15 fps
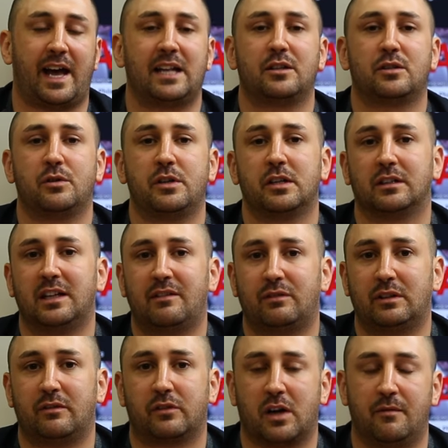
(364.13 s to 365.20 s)
And so your
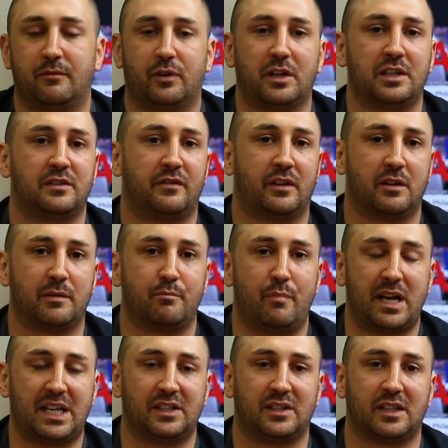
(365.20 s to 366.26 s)
level of comfort is very
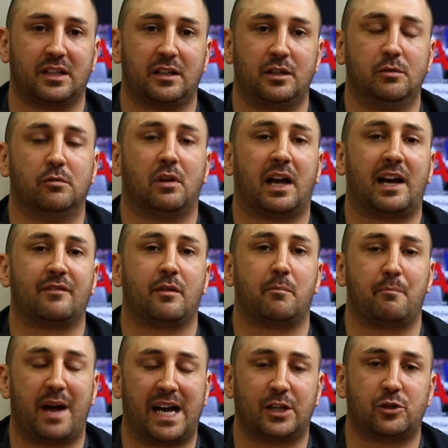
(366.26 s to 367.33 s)
basic. You will have a
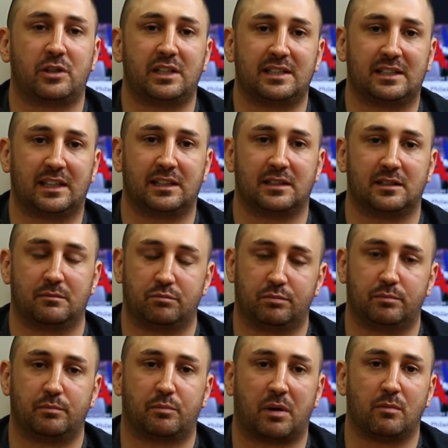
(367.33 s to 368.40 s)
mattress that's
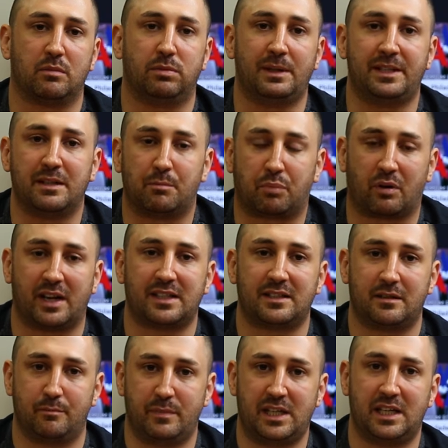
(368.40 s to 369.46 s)
probably
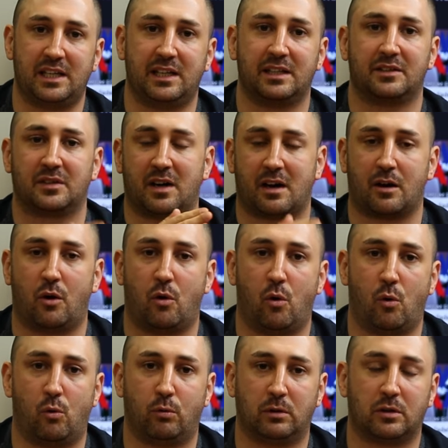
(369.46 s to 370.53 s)
depressed, meaning it's got a
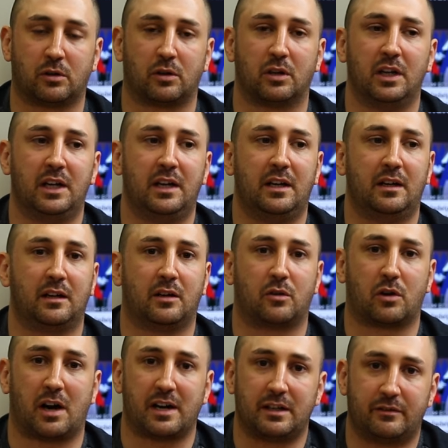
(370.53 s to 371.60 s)
hole or uh,
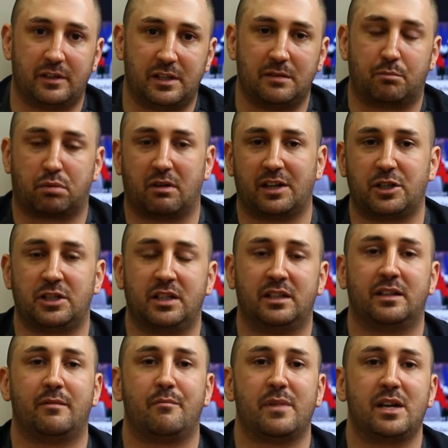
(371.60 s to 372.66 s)
kind of a depression
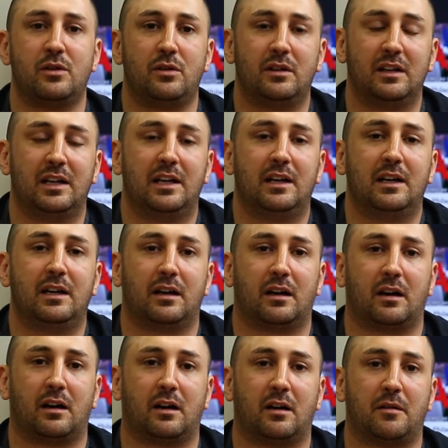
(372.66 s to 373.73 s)
in the middle.
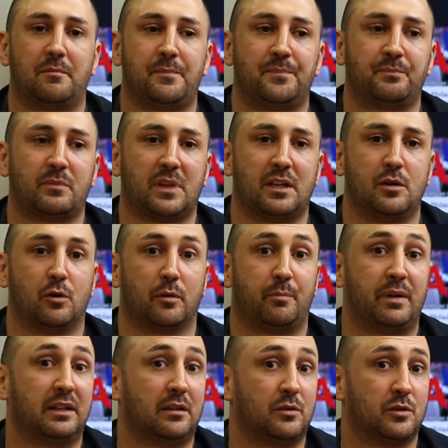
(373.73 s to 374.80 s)
Um, your
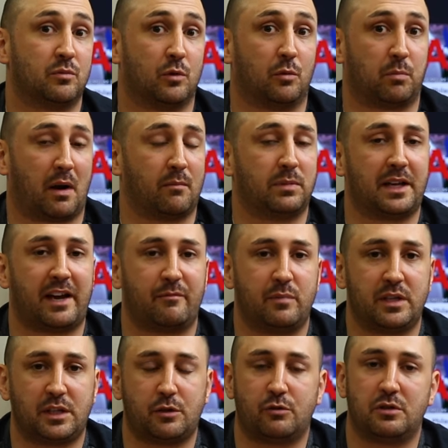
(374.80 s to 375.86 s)
pillows will probably have
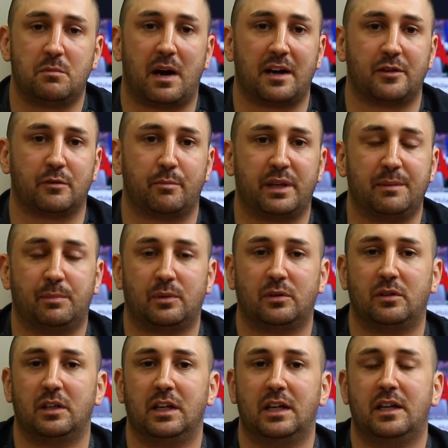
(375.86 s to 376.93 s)
been used by other
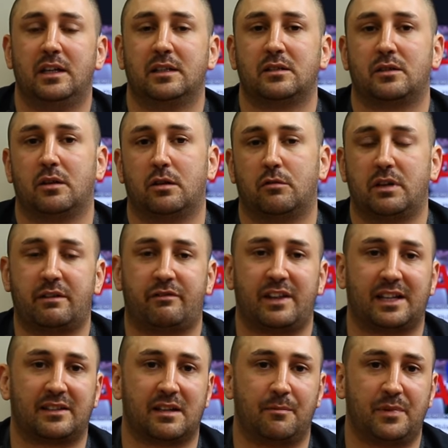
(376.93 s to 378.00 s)
people. So if
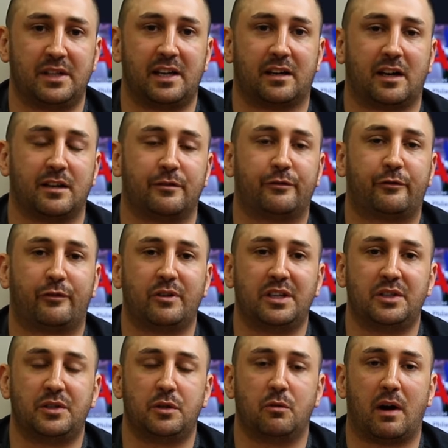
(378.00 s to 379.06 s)
that's something that kind of
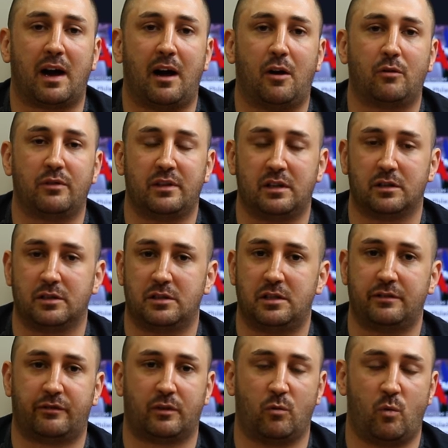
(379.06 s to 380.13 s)
freaks you out, there's
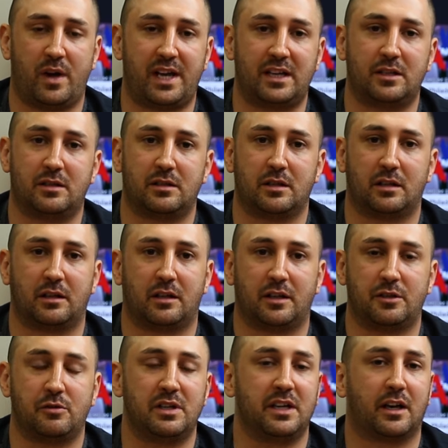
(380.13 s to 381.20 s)
different ways uh,
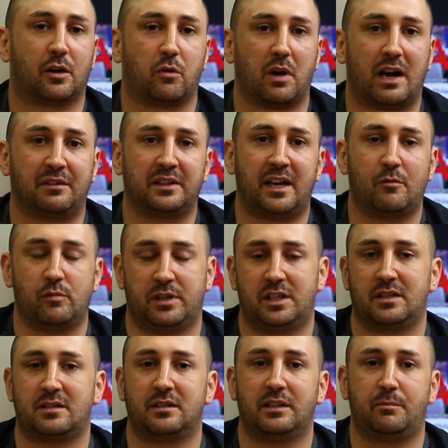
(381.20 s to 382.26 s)
you can get around that,
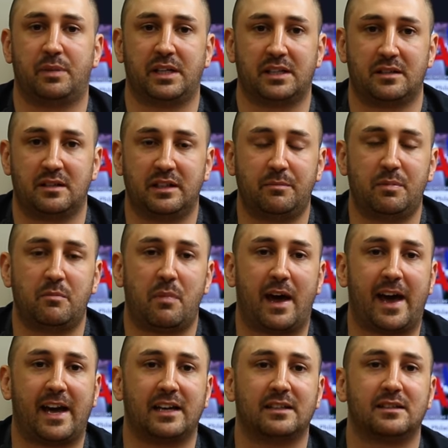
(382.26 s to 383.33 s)
which is sleeping in sleeping
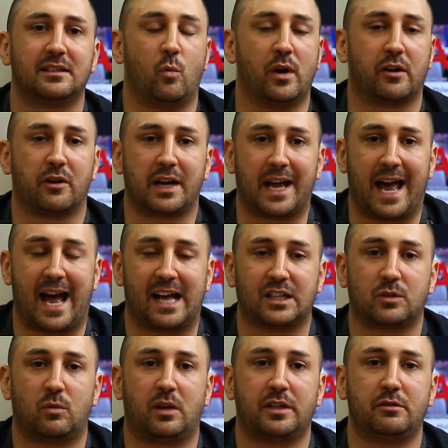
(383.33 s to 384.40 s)
bags, wearing
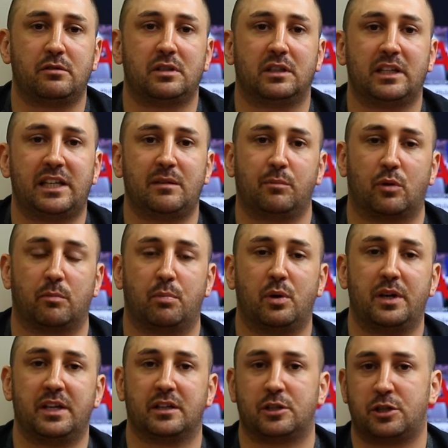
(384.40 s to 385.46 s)
hats while you sleep, or
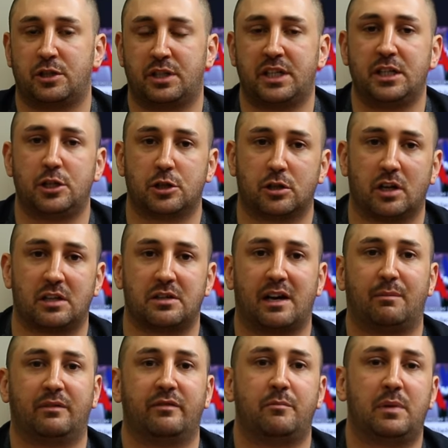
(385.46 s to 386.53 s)
putting a t-shirt on
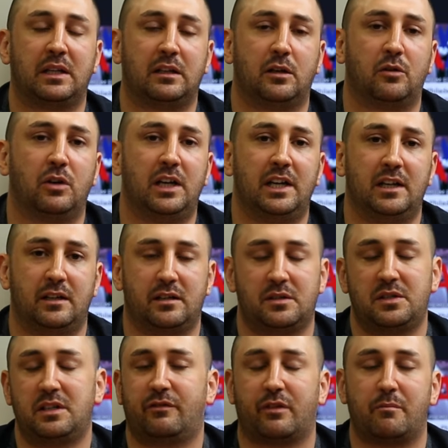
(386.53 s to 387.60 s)
top of a pillow.
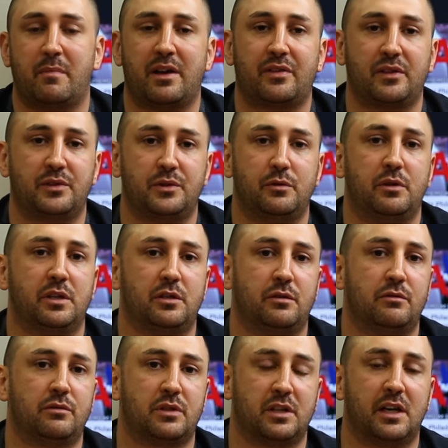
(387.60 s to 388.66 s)
There's different methods you can
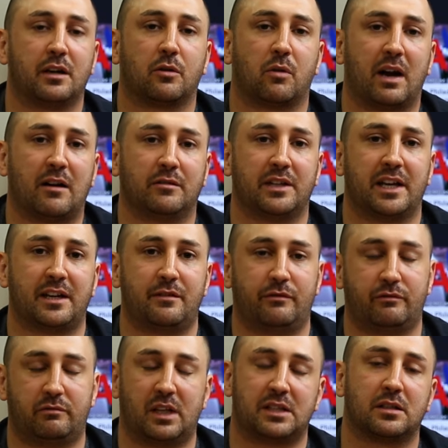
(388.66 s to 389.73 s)
use to get around that
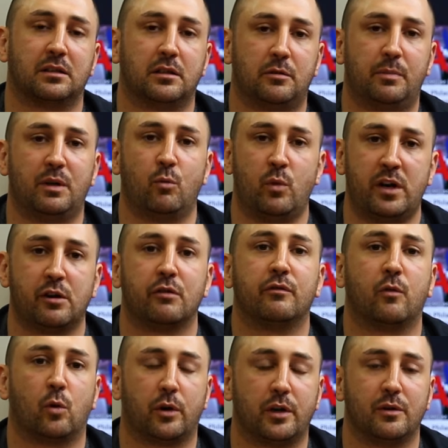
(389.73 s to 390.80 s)
if that's a little bit weird
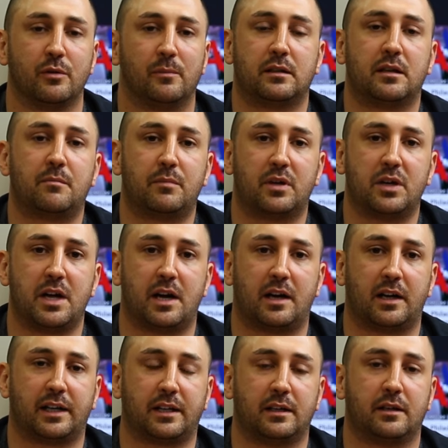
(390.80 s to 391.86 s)
for you. Number
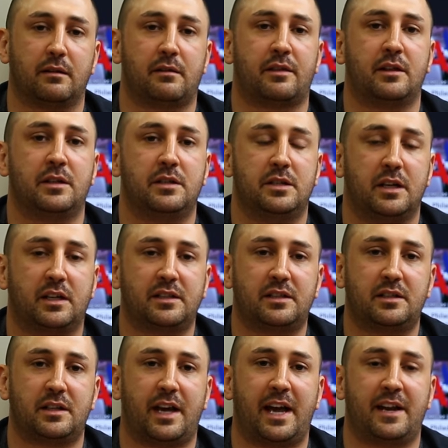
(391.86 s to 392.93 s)
nine, the
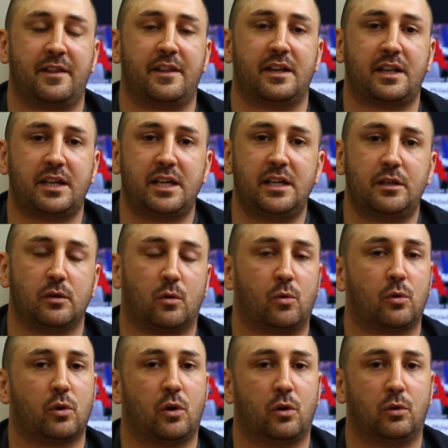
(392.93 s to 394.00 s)
dust and the heat
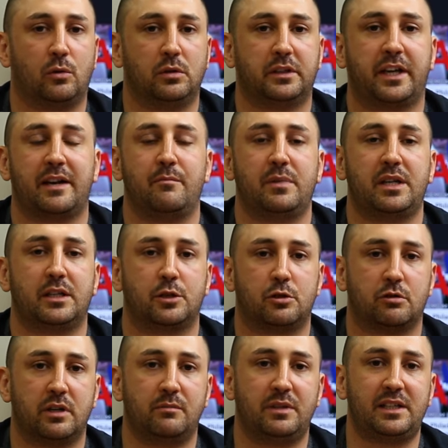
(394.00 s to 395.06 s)
or cold can be
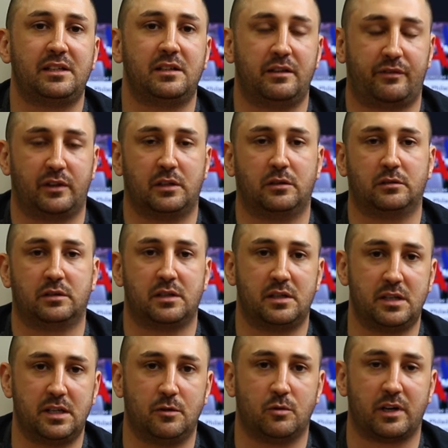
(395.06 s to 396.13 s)
extremely difficult to
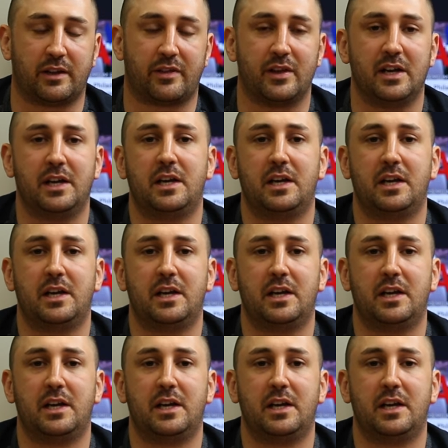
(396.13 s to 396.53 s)
deal with.